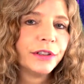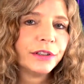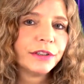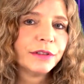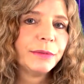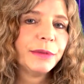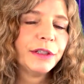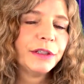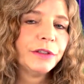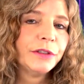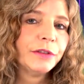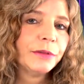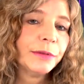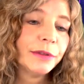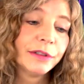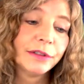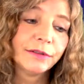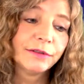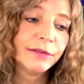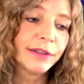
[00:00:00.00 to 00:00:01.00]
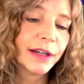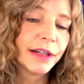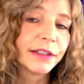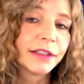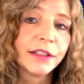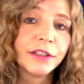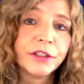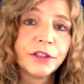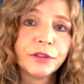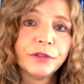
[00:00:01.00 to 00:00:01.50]
to be a human, and in
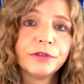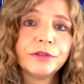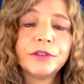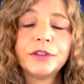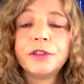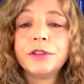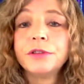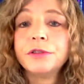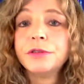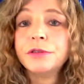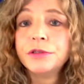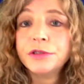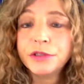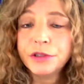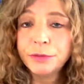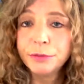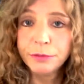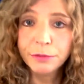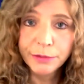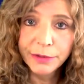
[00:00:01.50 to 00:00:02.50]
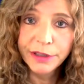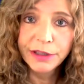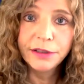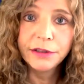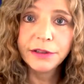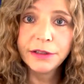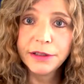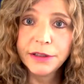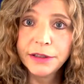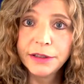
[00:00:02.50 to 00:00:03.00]
fact I chose to go through some
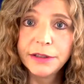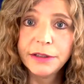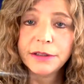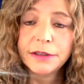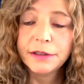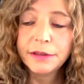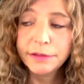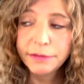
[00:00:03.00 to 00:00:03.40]
really